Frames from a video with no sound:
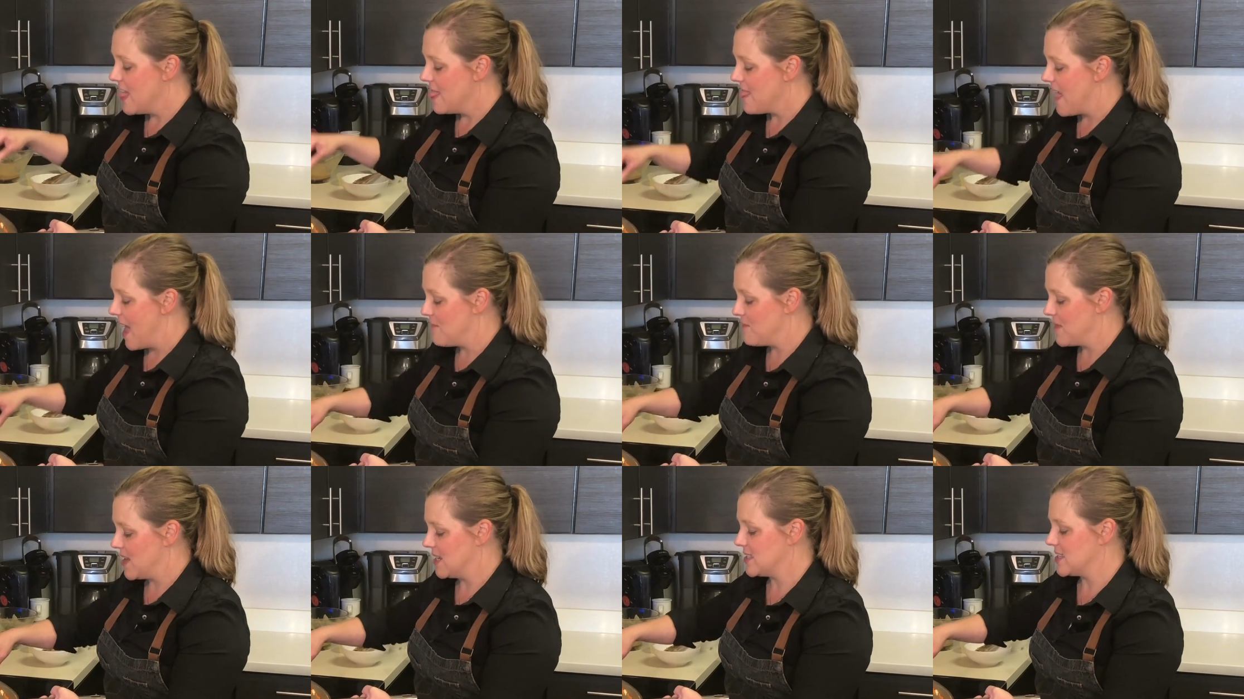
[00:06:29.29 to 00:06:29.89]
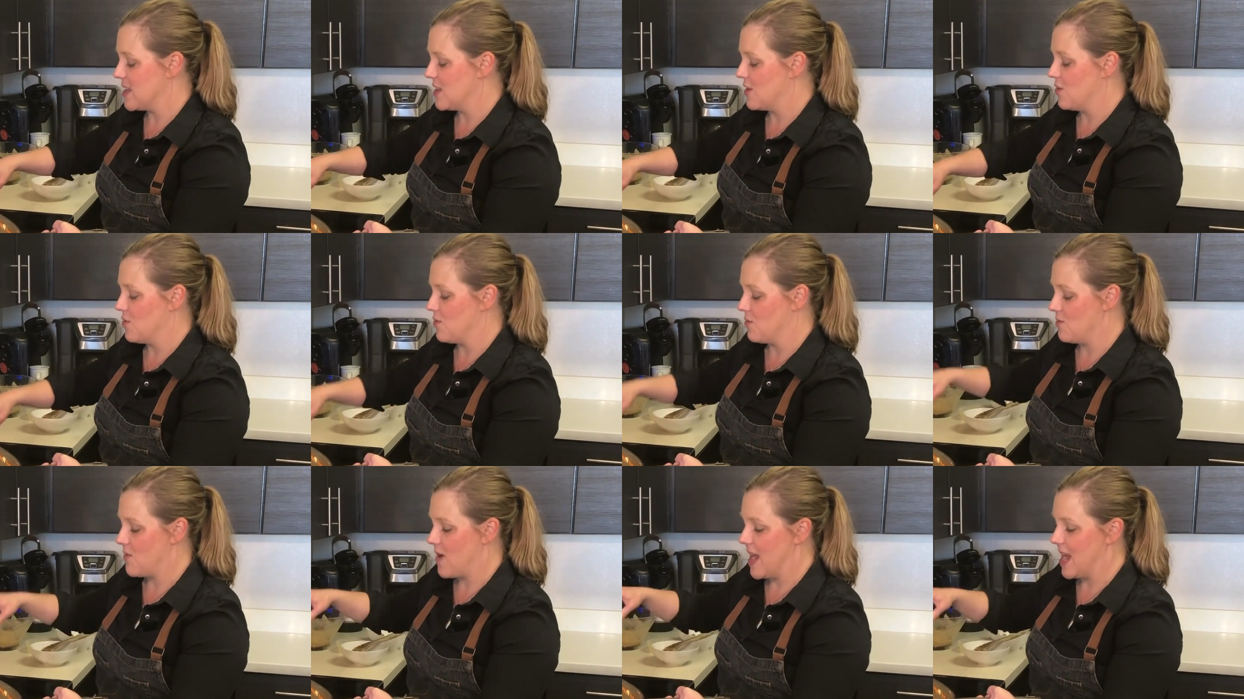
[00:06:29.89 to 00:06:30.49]
that makes a
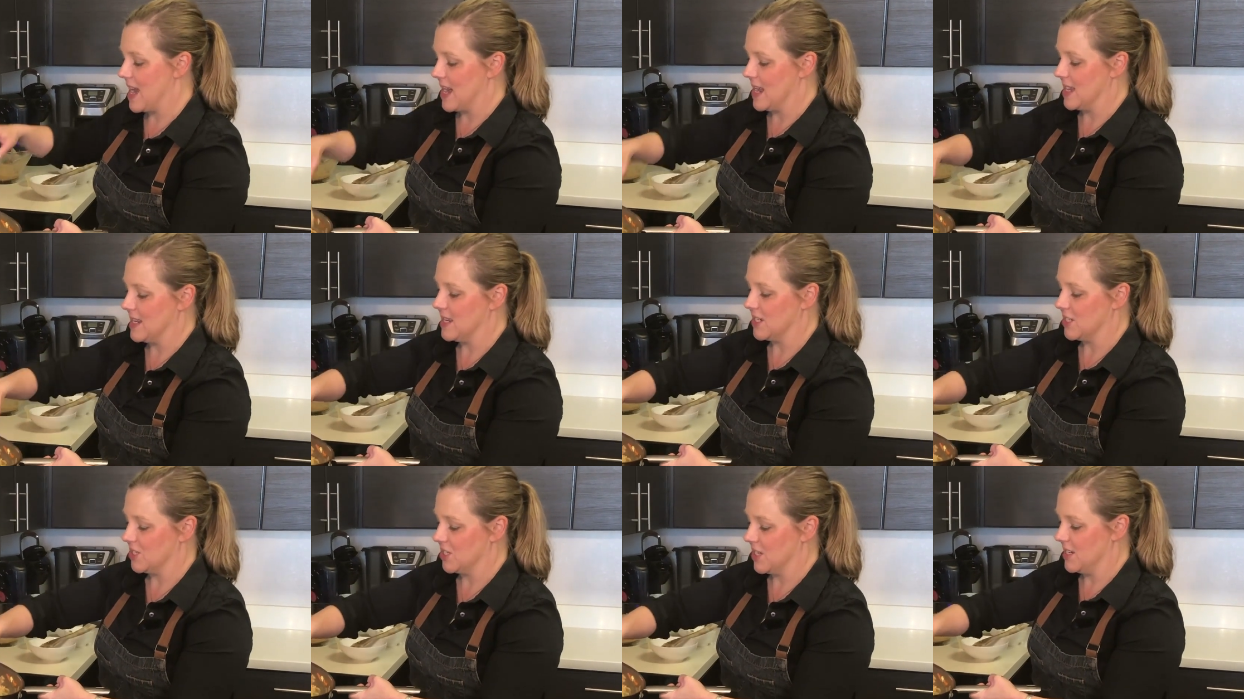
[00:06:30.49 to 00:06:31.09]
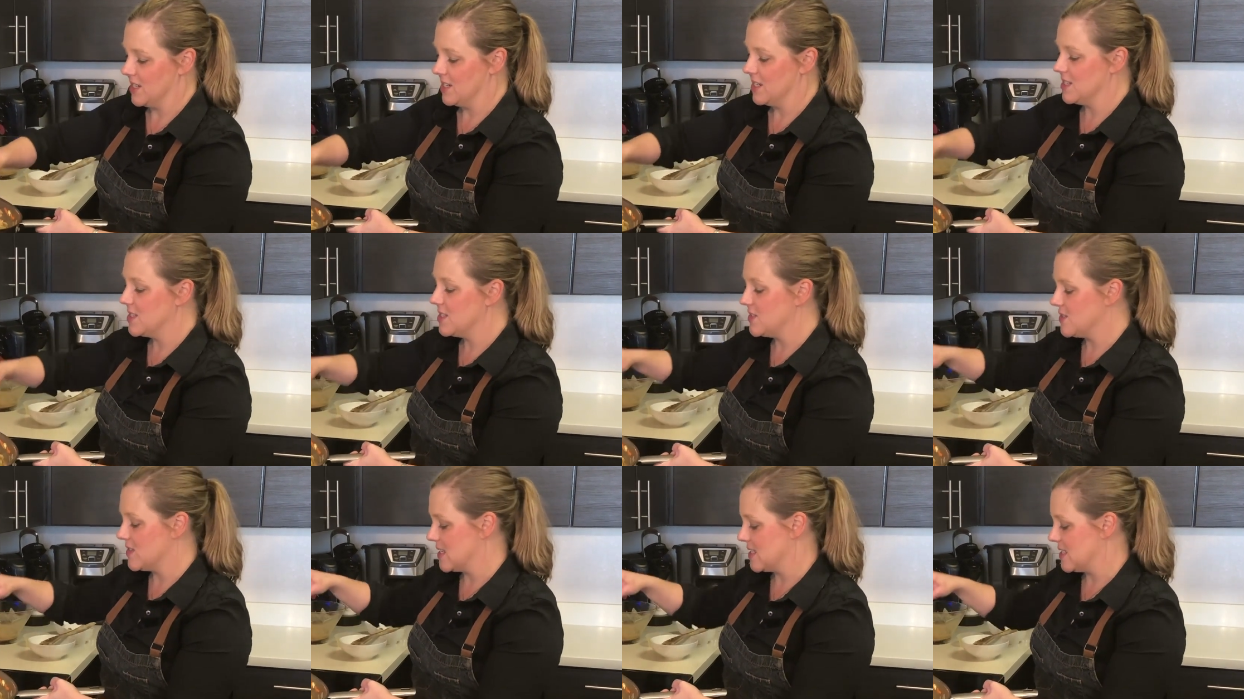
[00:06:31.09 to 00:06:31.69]
great addition
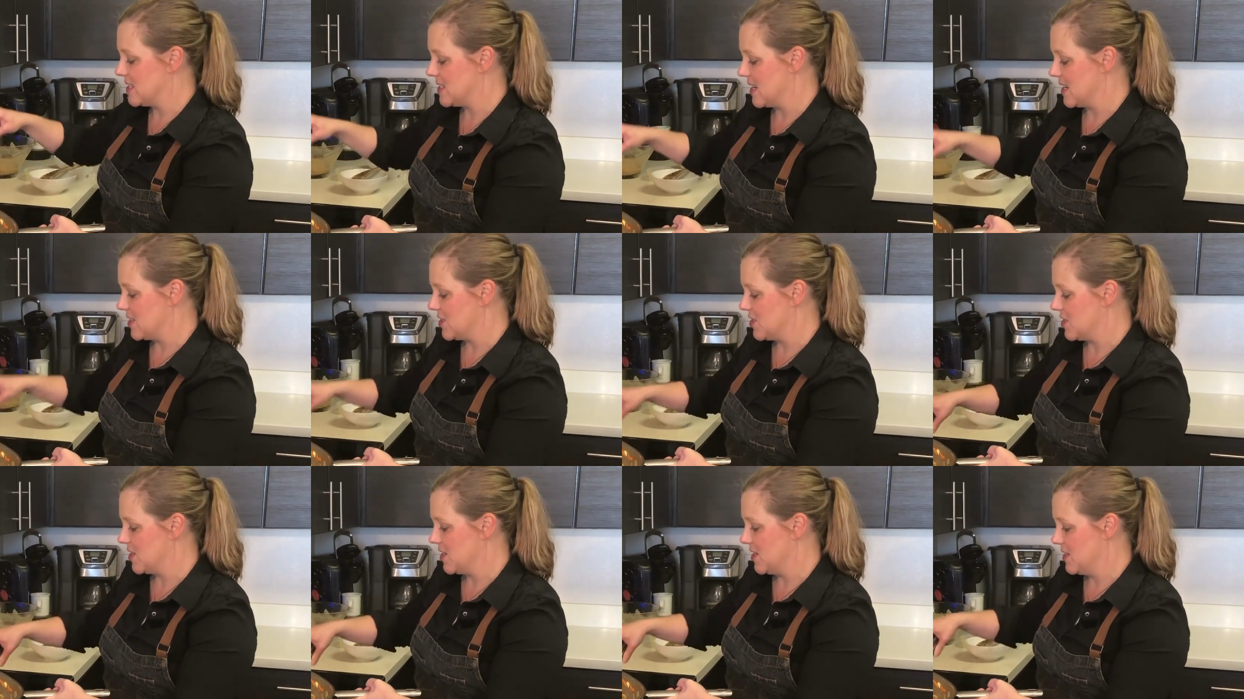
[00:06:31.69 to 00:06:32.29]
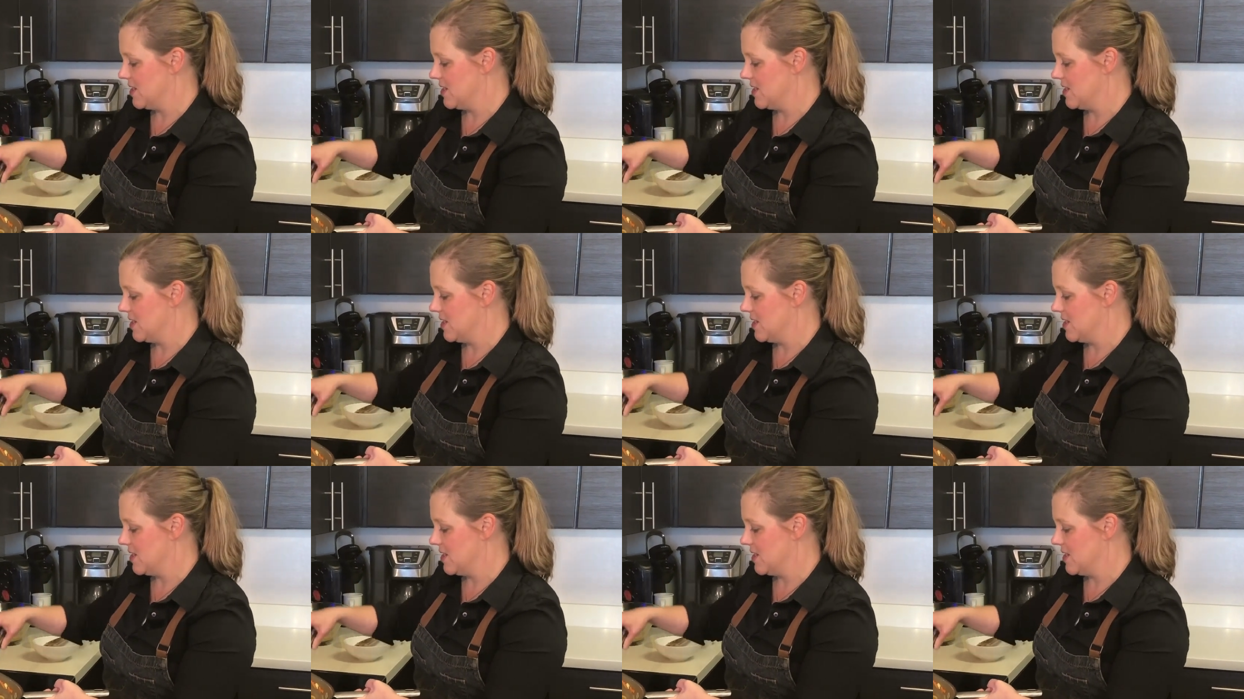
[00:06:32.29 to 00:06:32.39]
to this dish.